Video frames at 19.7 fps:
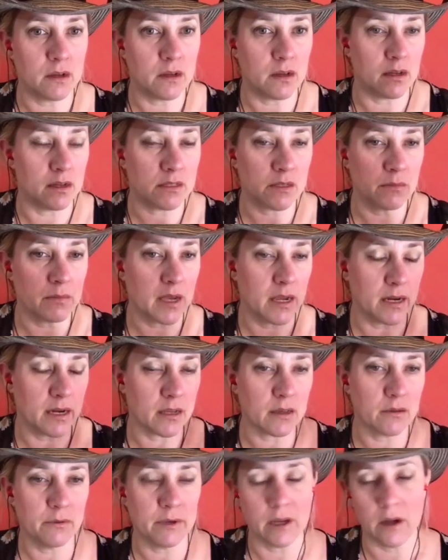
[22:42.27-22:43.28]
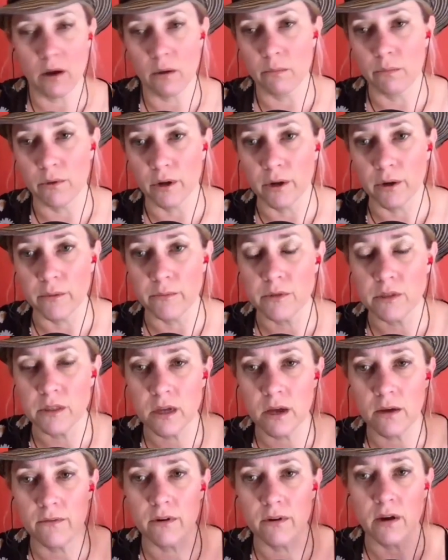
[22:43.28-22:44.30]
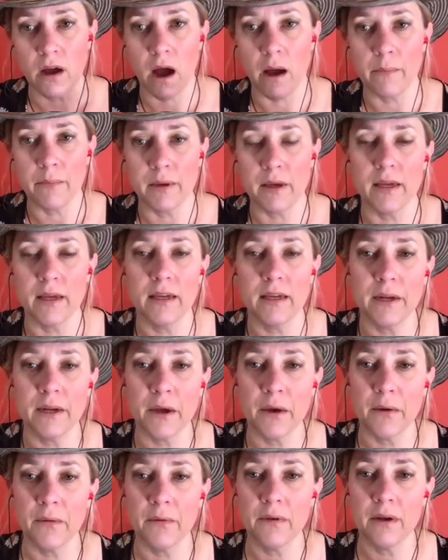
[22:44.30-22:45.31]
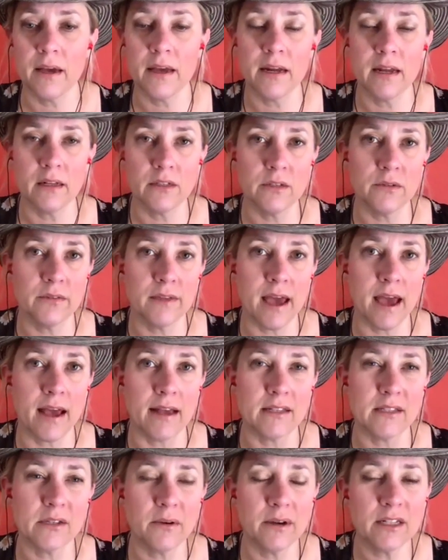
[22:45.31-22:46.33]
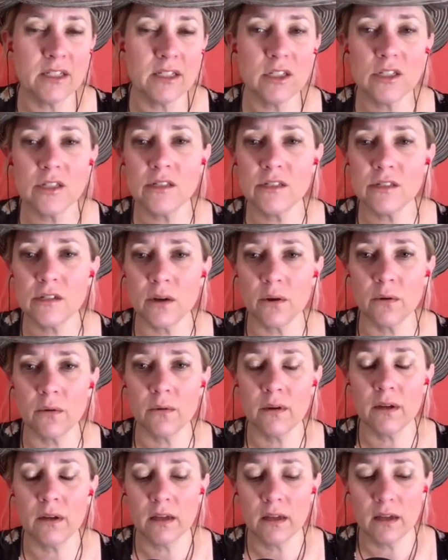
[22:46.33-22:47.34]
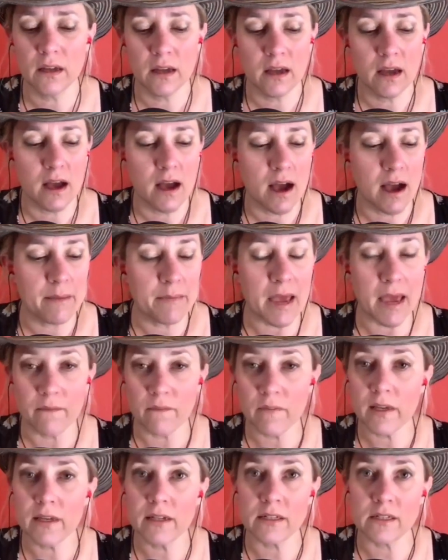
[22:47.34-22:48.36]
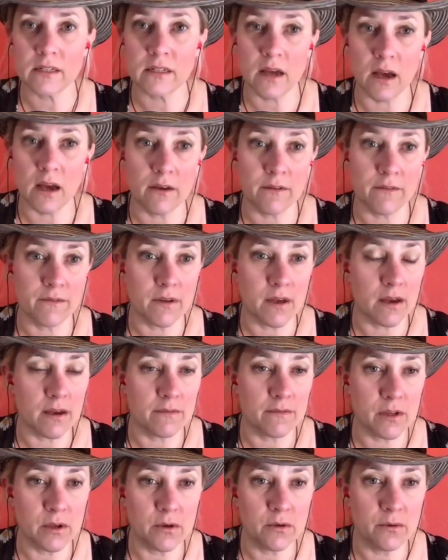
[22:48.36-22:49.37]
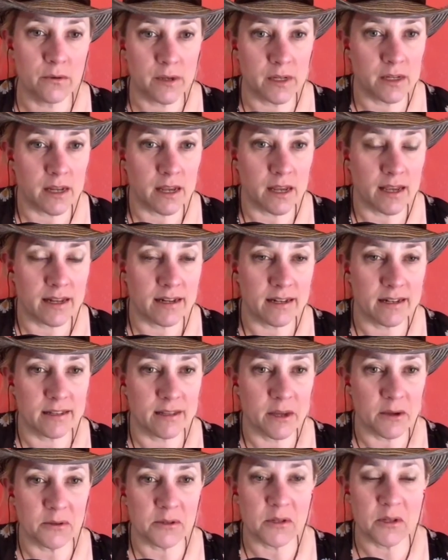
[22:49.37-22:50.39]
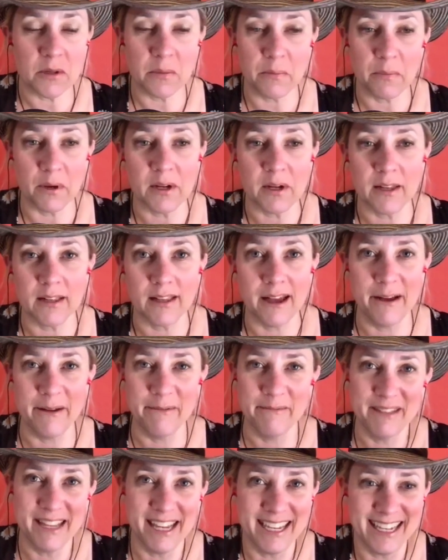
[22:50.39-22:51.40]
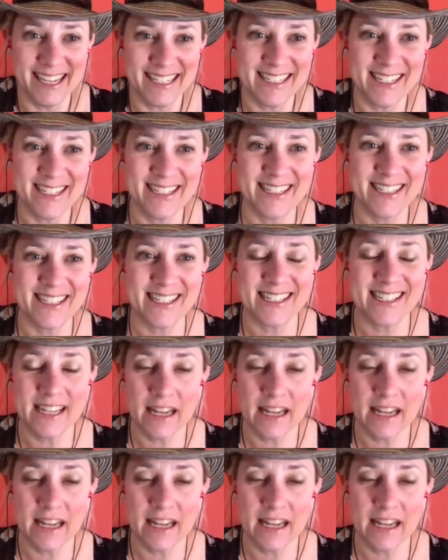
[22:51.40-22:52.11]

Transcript: some kind of, we call them blurbs, cover copy, and I'll do that. So I just don't, I'm envious of you and those in the book club that get to just,